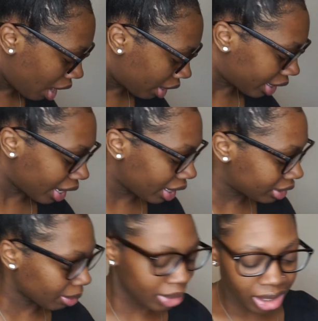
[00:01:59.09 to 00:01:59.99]
yeah,
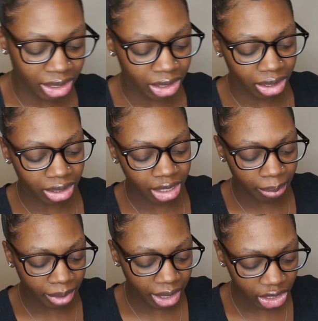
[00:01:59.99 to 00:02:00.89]
something
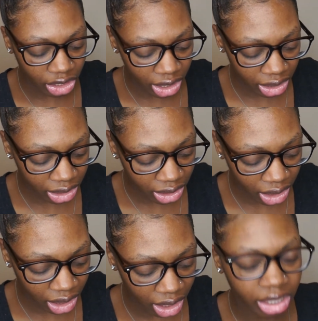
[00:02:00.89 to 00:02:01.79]
something just
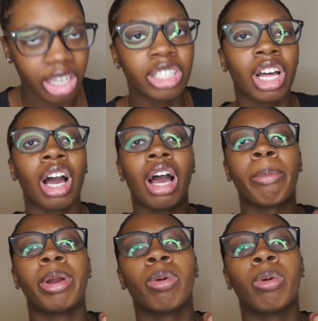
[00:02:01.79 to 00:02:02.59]
uh, these are I've been